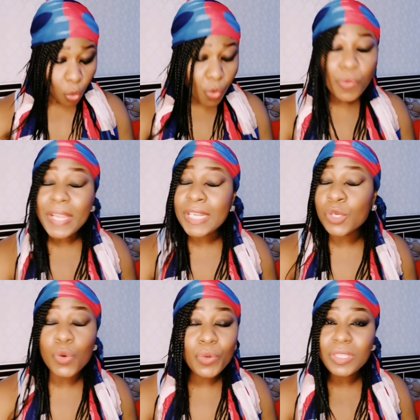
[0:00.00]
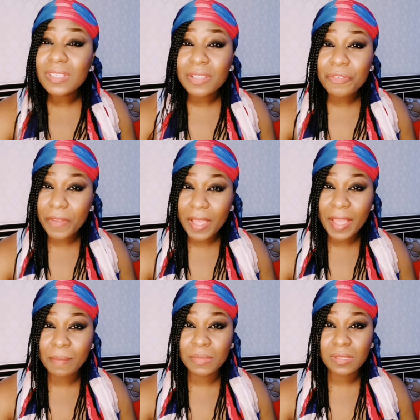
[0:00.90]
already going to the
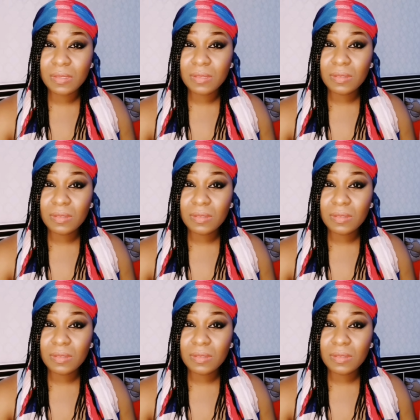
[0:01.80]
farms